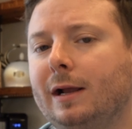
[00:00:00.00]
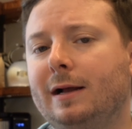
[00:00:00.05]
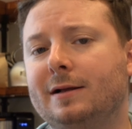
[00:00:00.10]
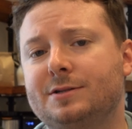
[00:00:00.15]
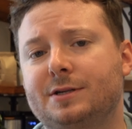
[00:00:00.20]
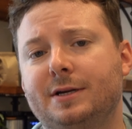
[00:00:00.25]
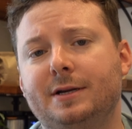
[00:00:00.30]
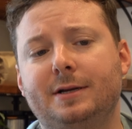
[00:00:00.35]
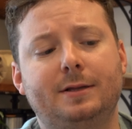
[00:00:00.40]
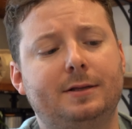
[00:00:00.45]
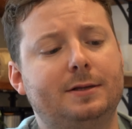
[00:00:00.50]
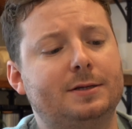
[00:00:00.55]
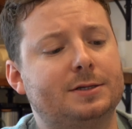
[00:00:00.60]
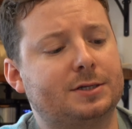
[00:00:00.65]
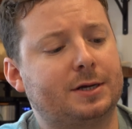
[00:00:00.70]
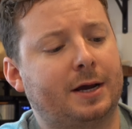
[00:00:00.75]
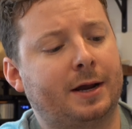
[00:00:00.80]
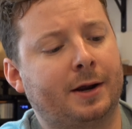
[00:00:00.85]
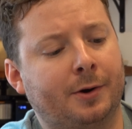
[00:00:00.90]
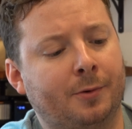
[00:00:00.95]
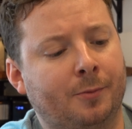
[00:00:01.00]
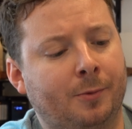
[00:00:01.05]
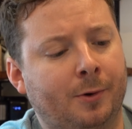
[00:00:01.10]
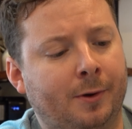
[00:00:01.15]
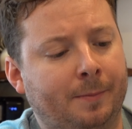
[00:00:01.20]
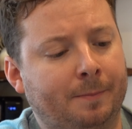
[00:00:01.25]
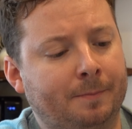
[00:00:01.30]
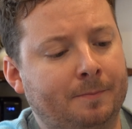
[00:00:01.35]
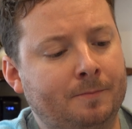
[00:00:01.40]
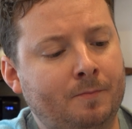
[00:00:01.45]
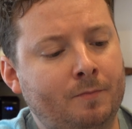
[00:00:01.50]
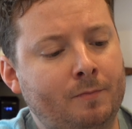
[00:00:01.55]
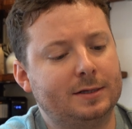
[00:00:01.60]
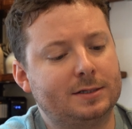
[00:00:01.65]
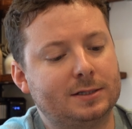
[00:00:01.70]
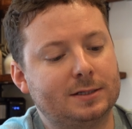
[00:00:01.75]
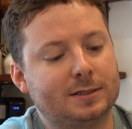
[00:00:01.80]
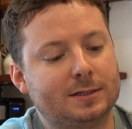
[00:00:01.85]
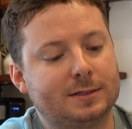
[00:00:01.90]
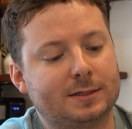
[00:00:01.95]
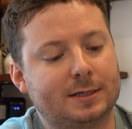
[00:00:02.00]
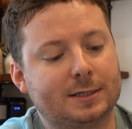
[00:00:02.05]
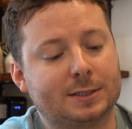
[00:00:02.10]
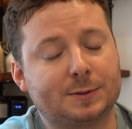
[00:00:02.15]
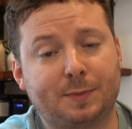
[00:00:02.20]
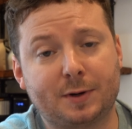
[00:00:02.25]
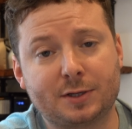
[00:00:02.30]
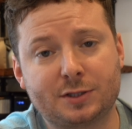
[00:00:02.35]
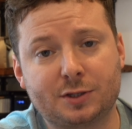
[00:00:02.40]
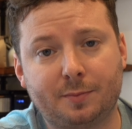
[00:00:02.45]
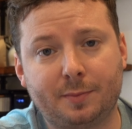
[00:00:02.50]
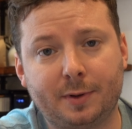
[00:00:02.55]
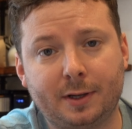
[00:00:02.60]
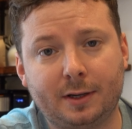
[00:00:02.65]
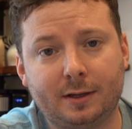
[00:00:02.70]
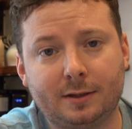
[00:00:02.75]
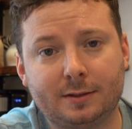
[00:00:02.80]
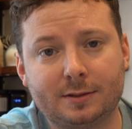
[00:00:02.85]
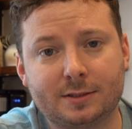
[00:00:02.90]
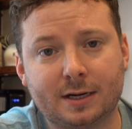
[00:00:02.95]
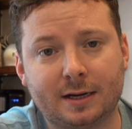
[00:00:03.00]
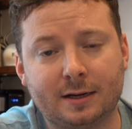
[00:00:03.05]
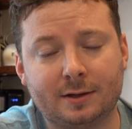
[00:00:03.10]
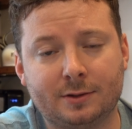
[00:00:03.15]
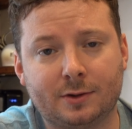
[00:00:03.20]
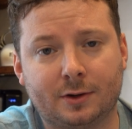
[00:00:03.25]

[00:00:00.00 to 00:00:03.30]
Let's get into this tiger one. This is espresso beans and